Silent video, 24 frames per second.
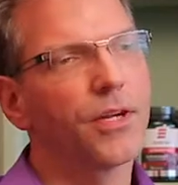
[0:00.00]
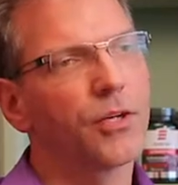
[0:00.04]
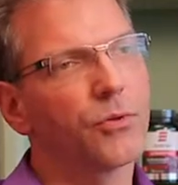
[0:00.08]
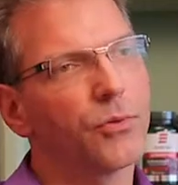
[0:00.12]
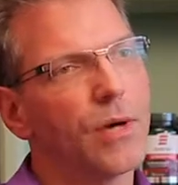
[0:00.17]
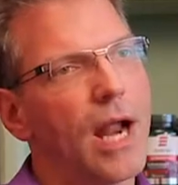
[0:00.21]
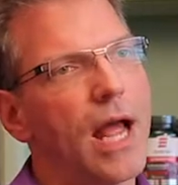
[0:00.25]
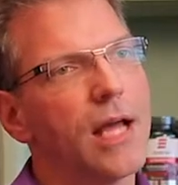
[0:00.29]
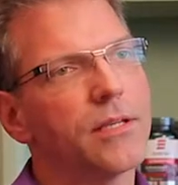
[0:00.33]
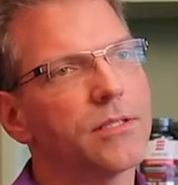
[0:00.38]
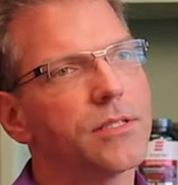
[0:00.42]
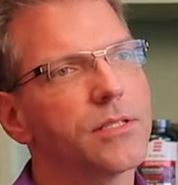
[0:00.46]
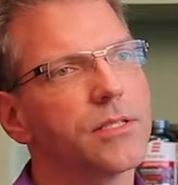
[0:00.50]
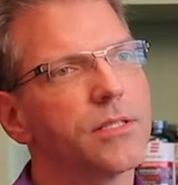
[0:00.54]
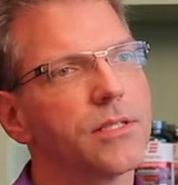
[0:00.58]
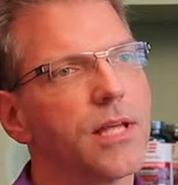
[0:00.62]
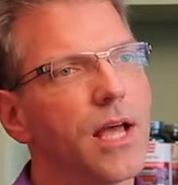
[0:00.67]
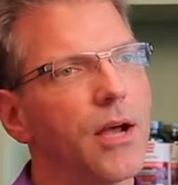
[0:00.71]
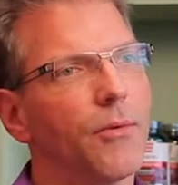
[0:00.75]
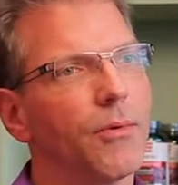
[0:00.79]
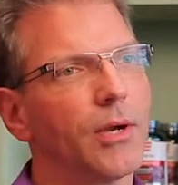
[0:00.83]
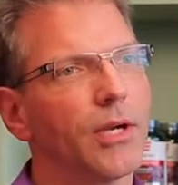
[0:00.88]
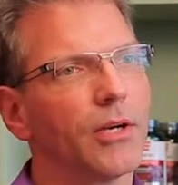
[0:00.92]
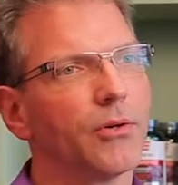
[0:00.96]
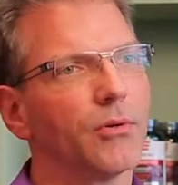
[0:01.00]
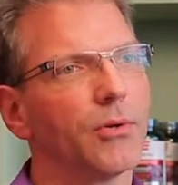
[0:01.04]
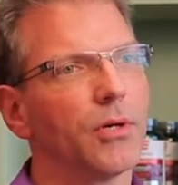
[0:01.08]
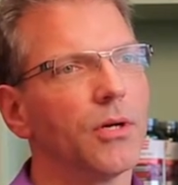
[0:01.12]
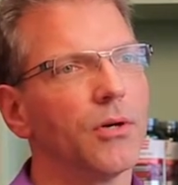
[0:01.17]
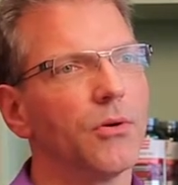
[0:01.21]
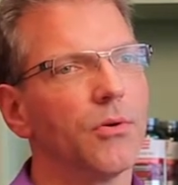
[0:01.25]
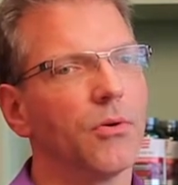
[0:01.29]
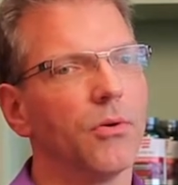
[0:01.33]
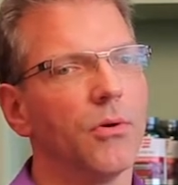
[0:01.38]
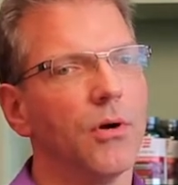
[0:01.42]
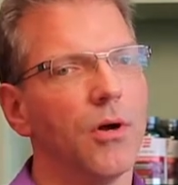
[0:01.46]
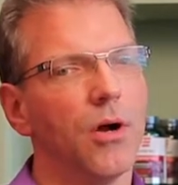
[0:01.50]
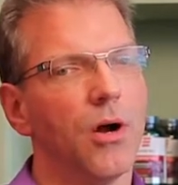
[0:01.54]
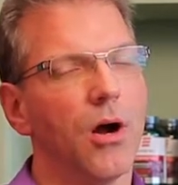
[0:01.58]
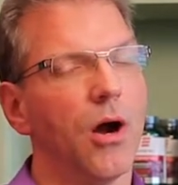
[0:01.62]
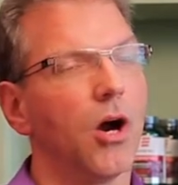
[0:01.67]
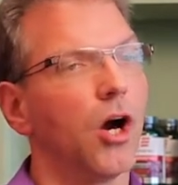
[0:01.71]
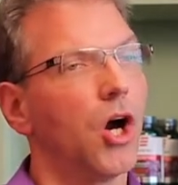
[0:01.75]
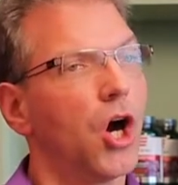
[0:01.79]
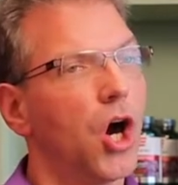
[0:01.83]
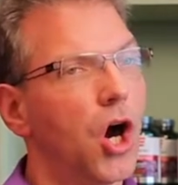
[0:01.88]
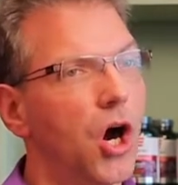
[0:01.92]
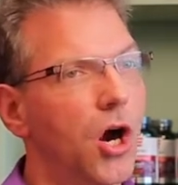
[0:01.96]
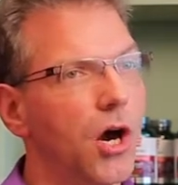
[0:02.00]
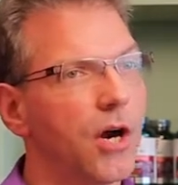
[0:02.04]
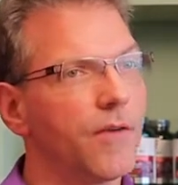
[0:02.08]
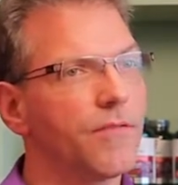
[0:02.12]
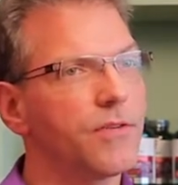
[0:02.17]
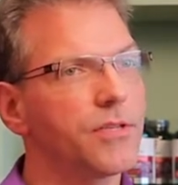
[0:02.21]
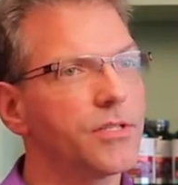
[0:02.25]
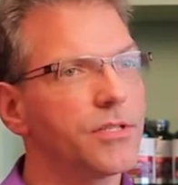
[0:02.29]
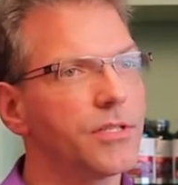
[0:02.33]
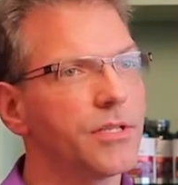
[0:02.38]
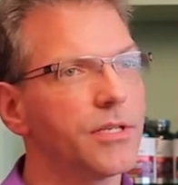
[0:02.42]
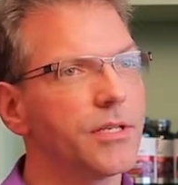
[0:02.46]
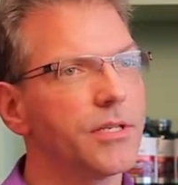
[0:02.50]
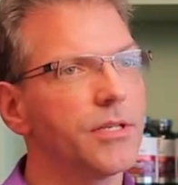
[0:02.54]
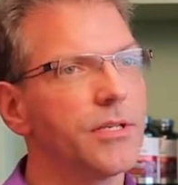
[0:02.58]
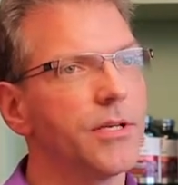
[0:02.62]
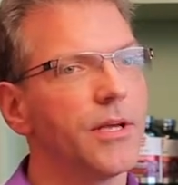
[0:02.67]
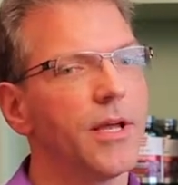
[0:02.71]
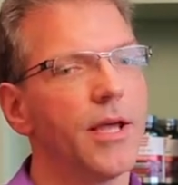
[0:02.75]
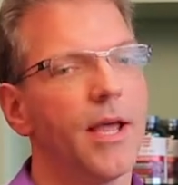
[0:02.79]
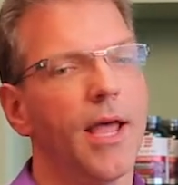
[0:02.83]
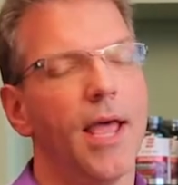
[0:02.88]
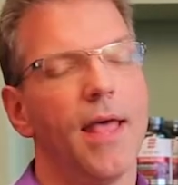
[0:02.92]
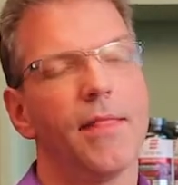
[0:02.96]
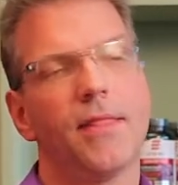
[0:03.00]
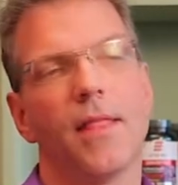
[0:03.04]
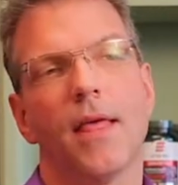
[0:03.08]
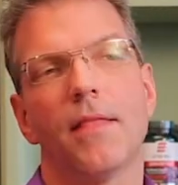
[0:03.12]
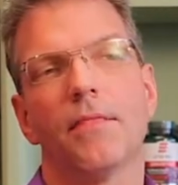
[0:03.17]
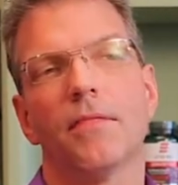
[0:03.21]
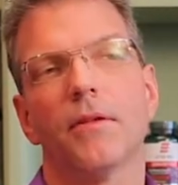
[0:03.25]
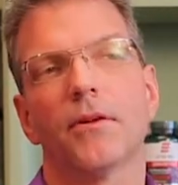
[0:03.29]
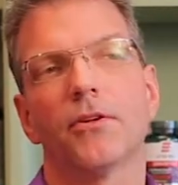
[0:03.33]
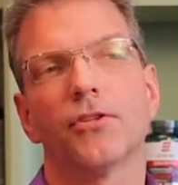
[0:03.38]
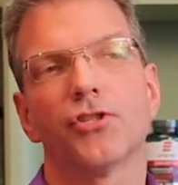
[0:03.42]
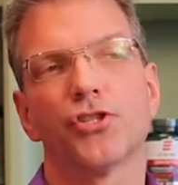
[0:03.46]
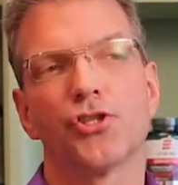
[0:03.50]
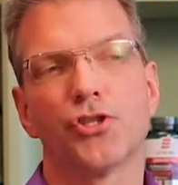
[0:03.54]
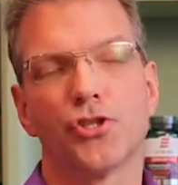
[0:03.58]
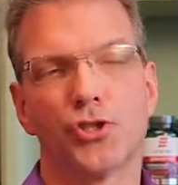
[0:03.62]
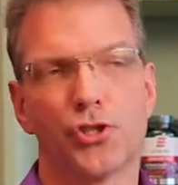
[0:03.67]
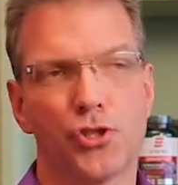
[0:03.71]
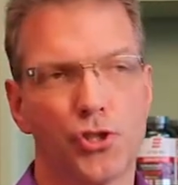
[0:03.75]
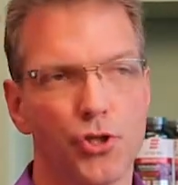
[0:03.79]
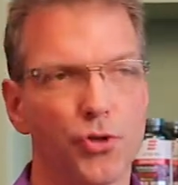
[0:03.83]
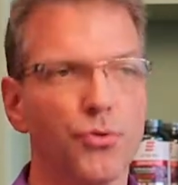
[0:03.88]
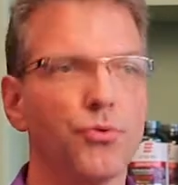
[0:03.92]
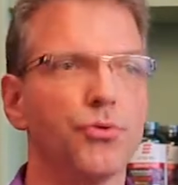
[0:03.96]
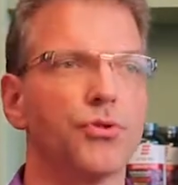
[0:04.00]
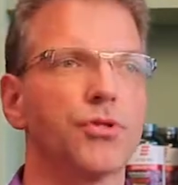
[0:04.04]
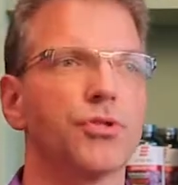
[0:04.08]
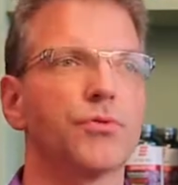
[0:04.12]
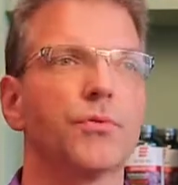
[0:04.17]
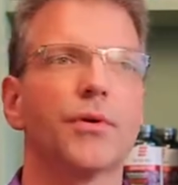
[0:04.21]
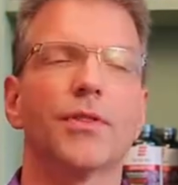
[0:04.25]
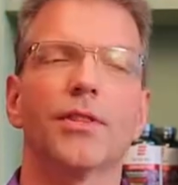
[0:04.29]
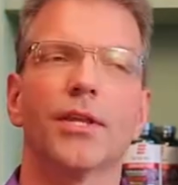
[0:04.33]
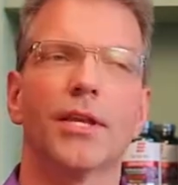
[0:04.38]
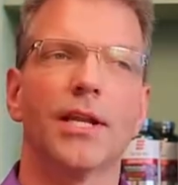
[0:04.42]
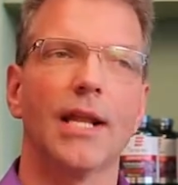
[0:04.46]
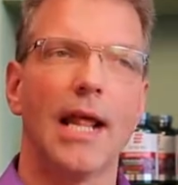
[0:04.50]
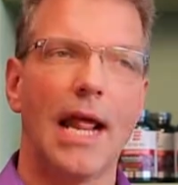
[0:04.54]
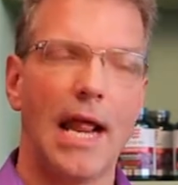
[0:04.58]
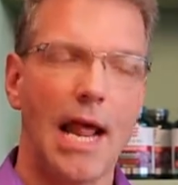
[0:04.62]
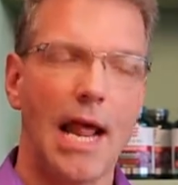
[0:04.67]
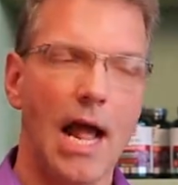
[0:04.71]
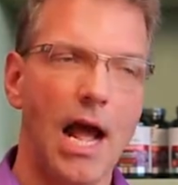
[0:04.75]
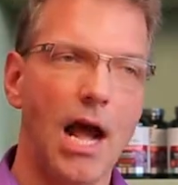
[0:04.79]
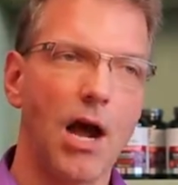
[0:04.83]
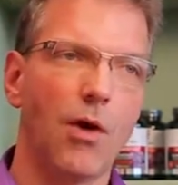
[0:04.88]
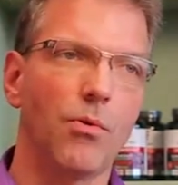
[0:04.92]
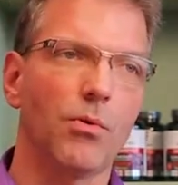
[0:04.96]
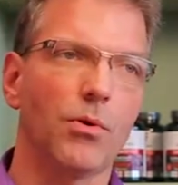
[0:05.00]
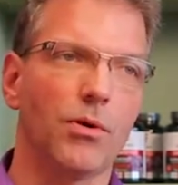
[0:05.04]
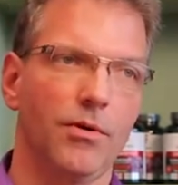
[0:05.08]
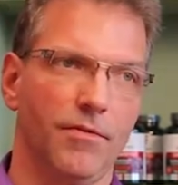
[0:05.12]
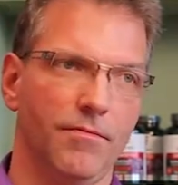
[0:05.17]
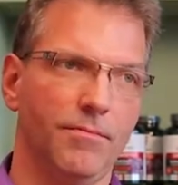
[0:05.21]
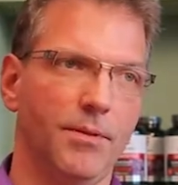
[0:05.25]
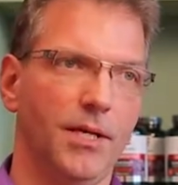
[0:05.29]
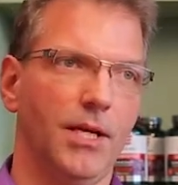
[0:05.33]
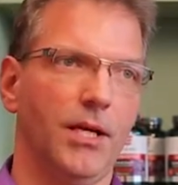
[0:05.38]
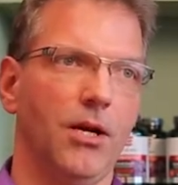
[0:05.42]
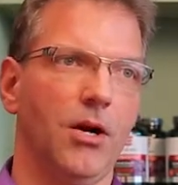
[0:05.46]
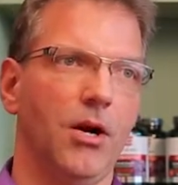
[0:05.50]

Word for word: The grasses that we grow are harvested and then they're juiced within an hour of being